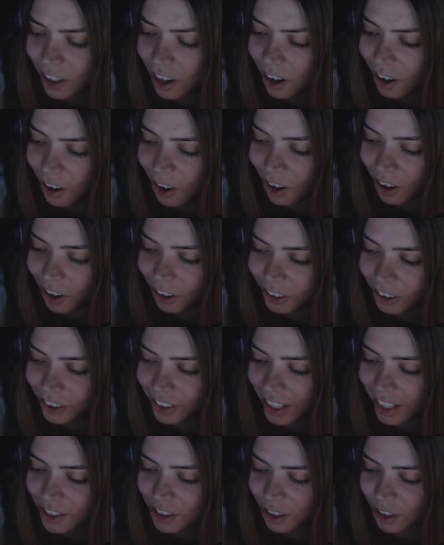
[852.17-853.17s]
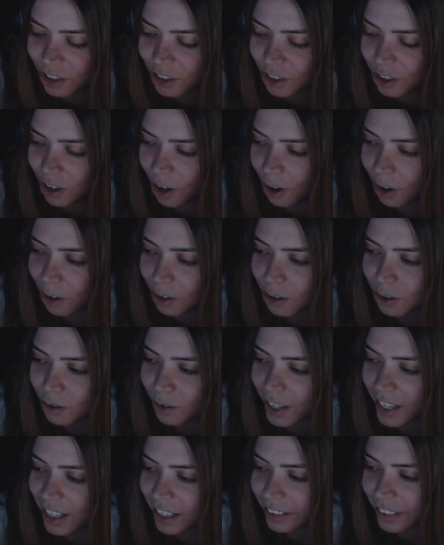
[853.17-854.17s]
Aw, you guys are so
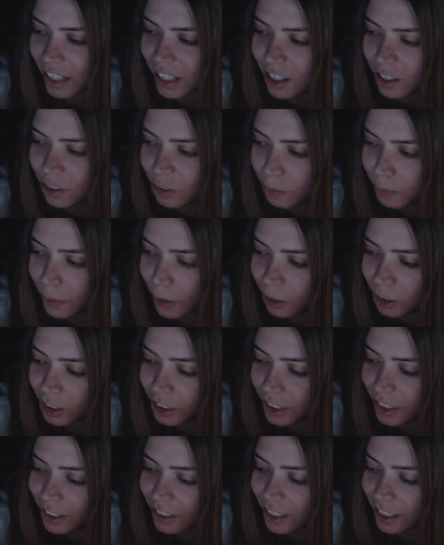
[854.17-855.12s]
sweet. Thank you to both of you.